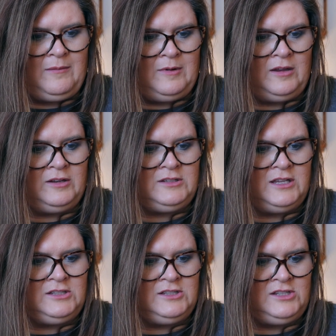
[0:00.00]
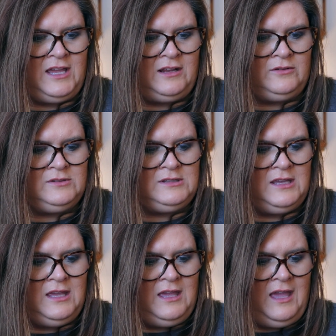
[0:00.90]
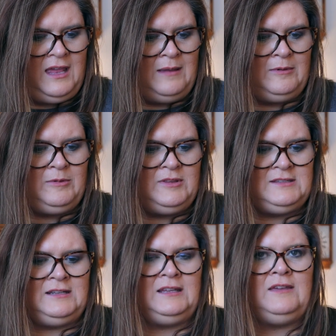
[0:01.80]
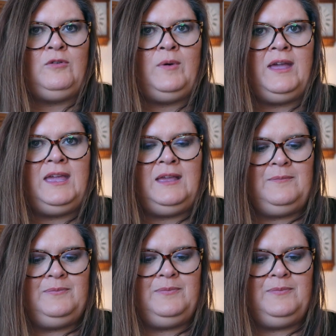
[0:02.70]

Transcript: I'm not gonna touch the shadows. And I'm gonna put this in a giveaway.